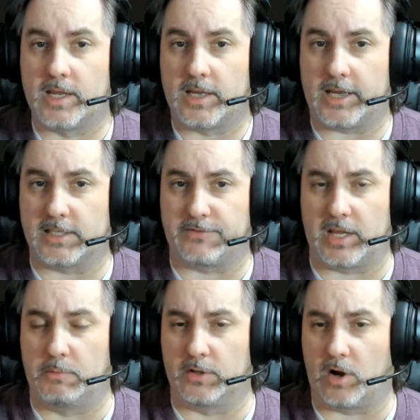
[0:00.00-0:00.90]
It's
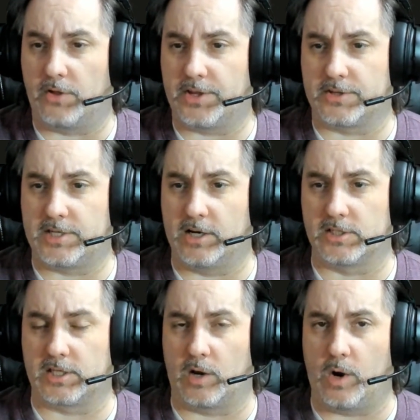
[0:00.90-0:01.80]
available in all the other tiers that
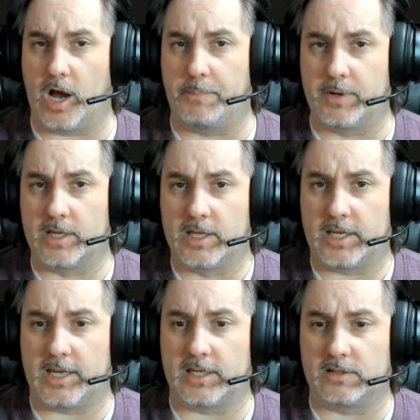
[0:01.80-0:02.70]
go up,
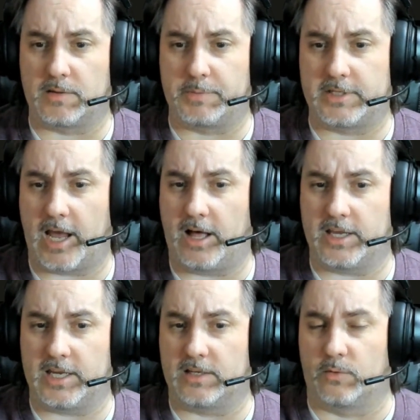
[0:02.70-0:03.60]
in the
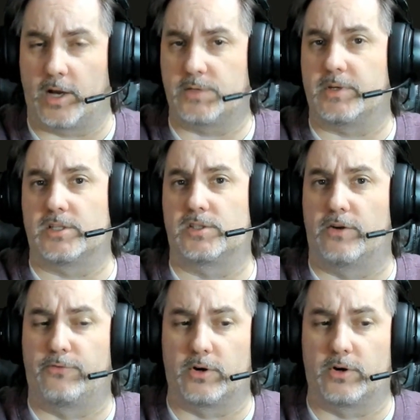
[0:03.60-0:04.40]
battalion, the regiment, and so forth.